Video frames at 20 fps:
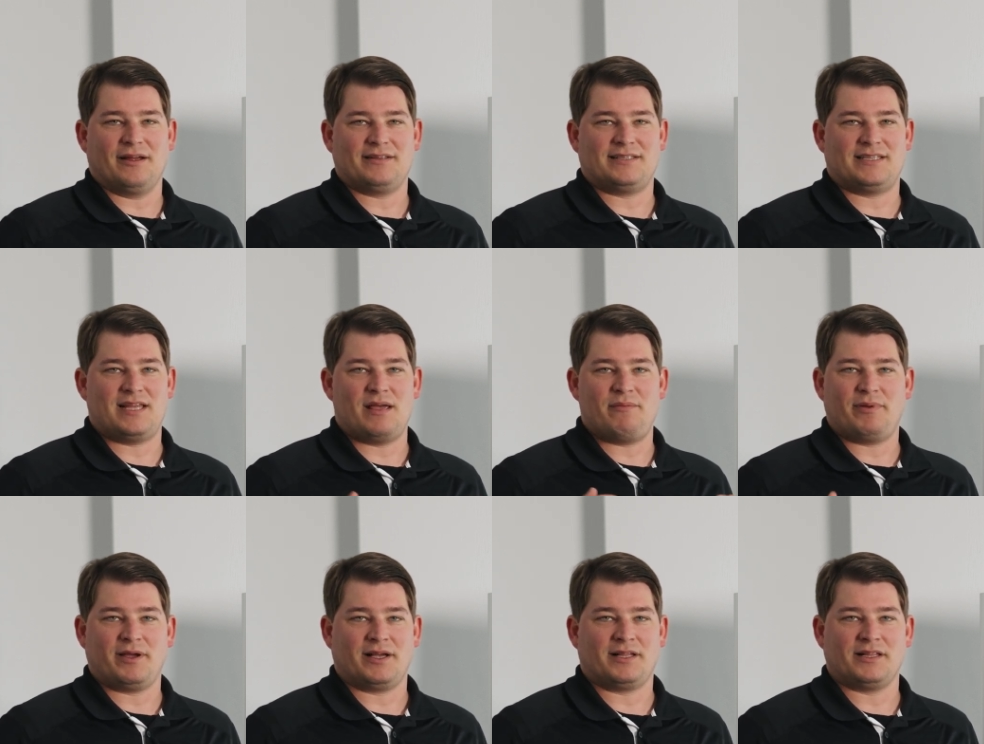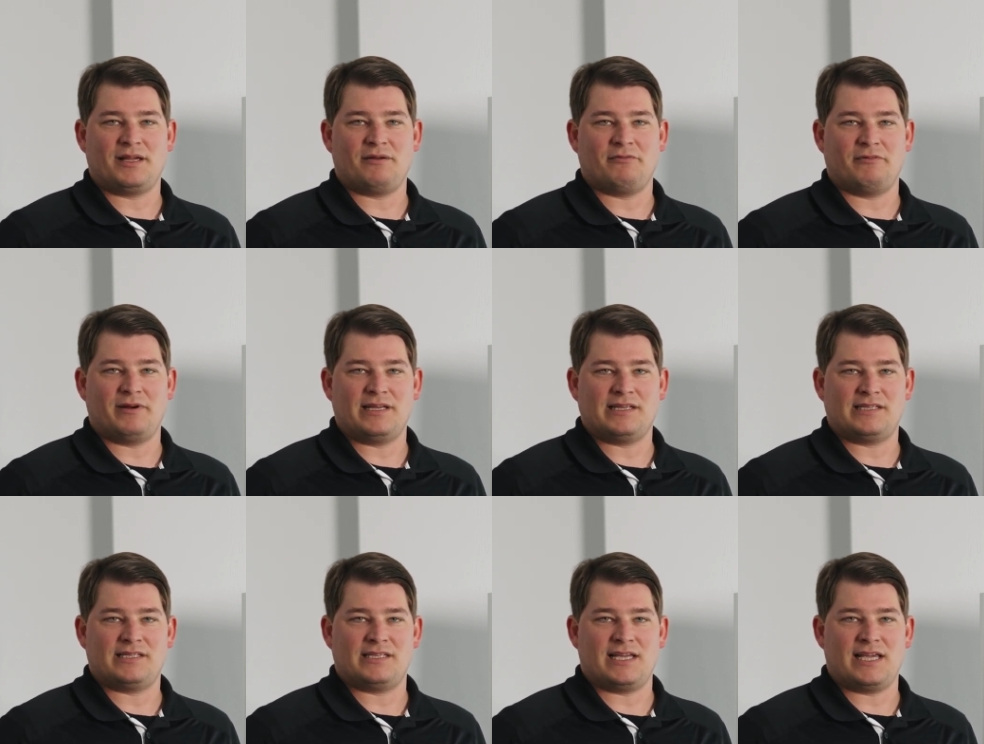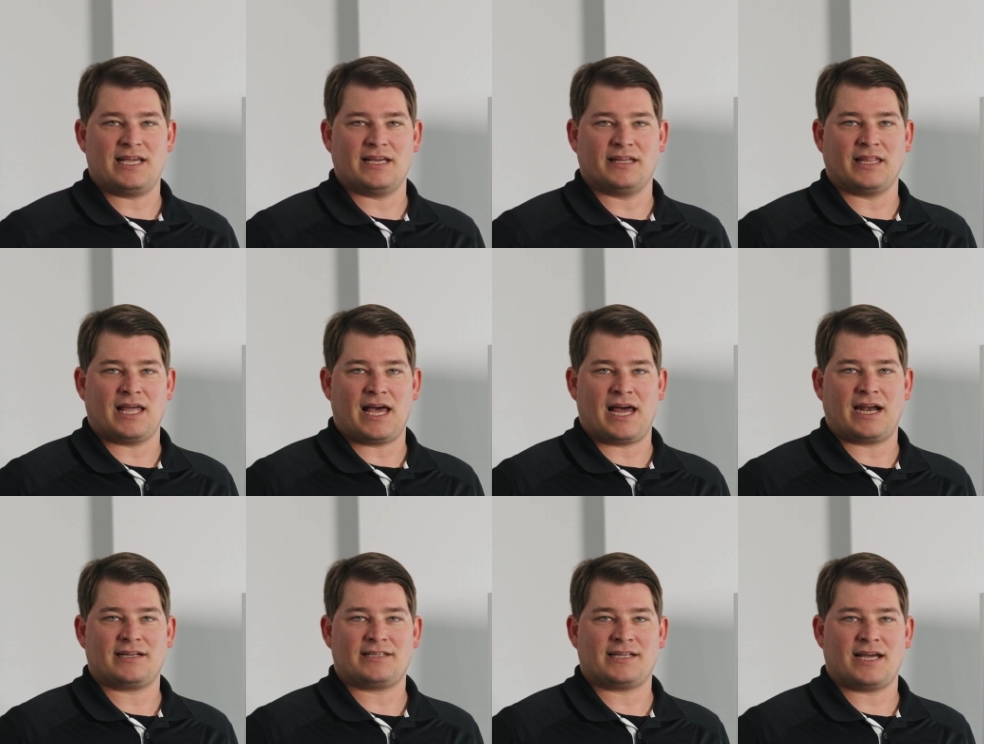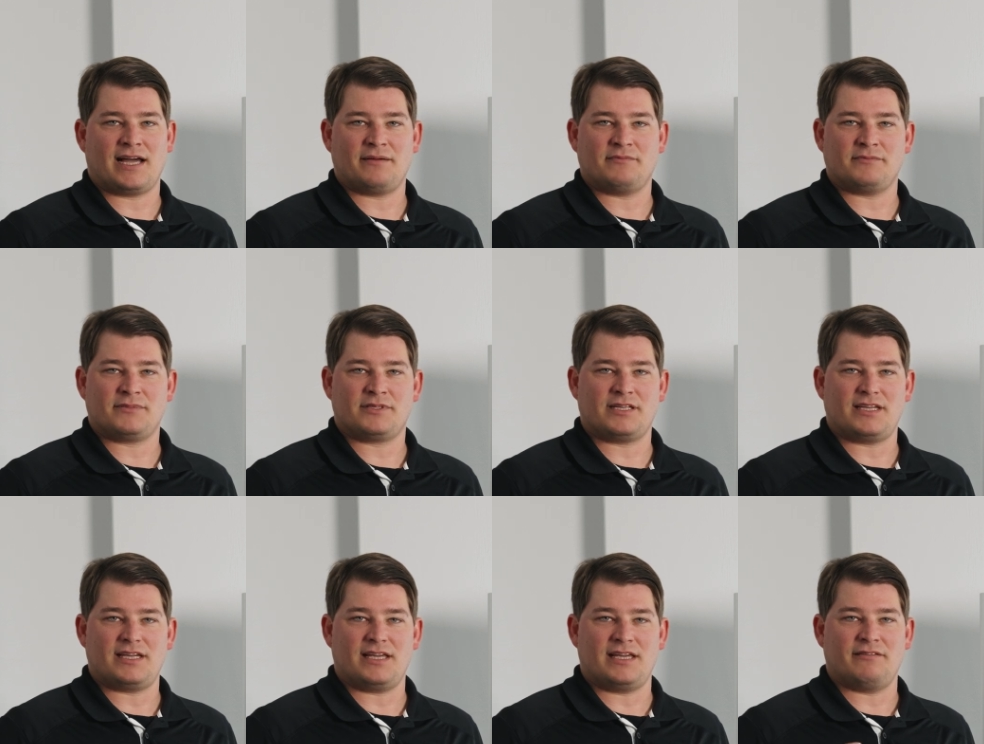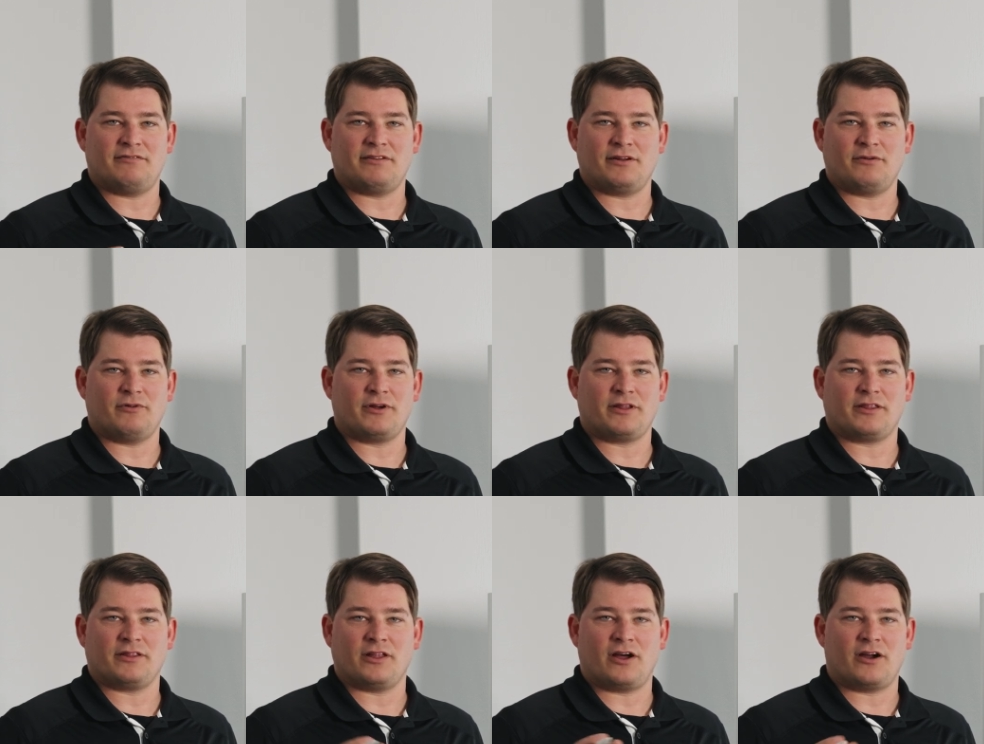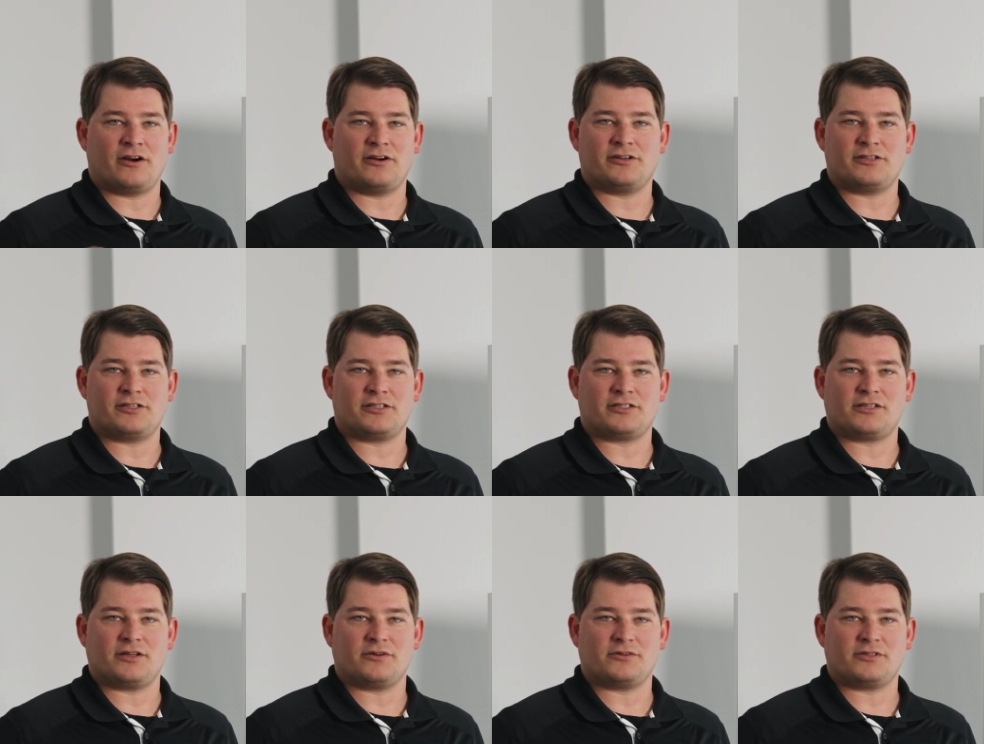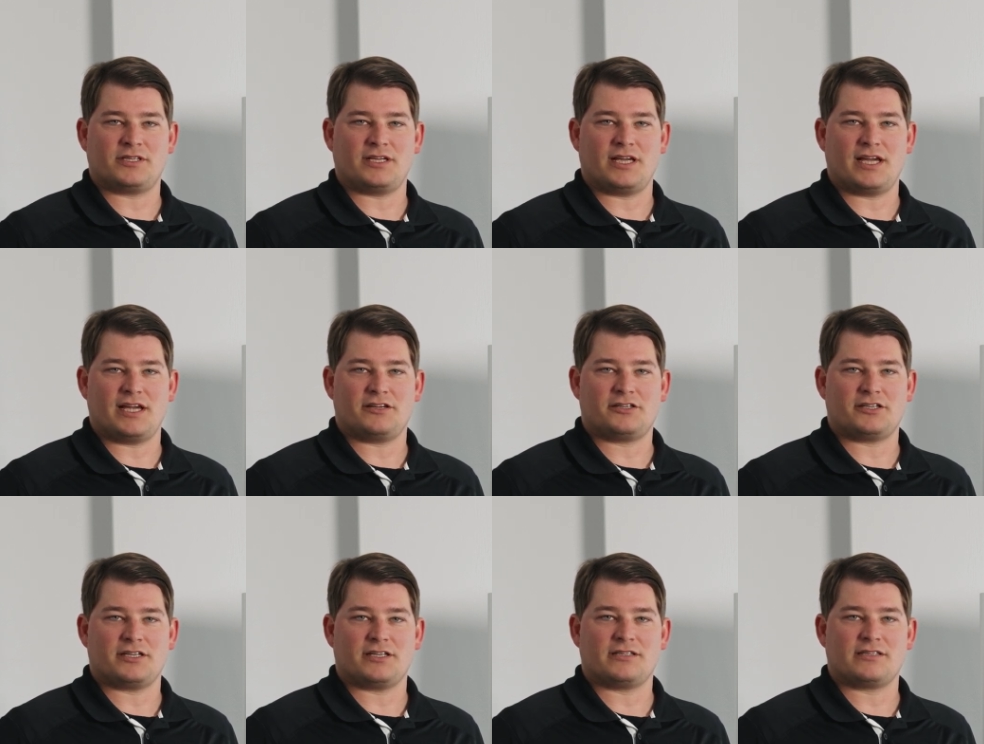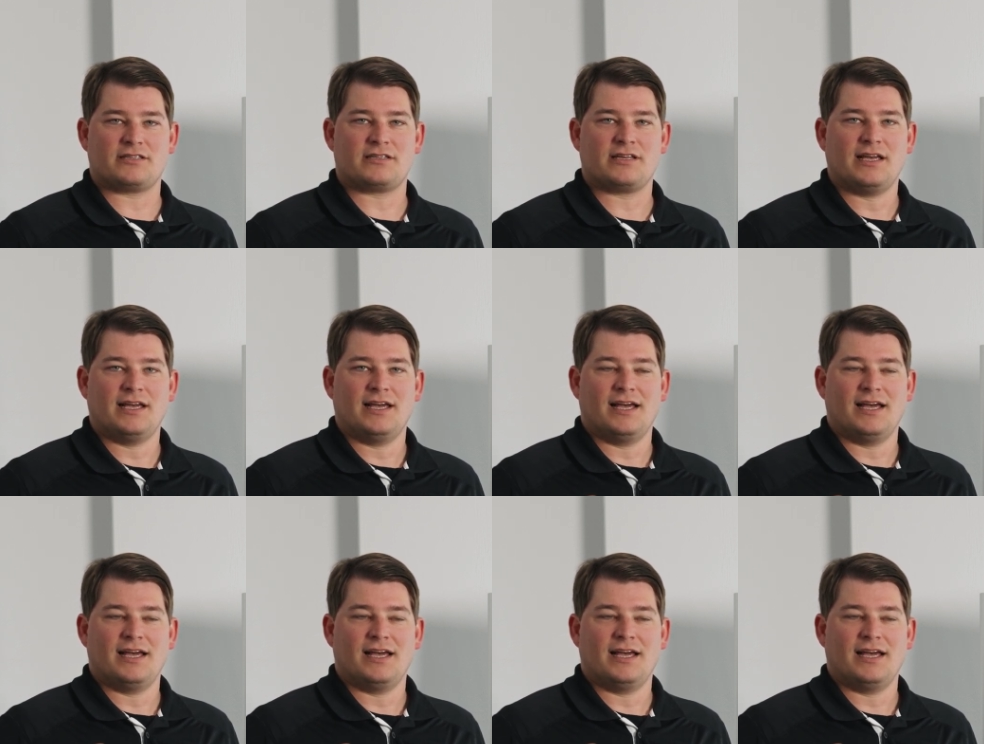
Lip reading: Typically, we see a lot of times, even with large associations,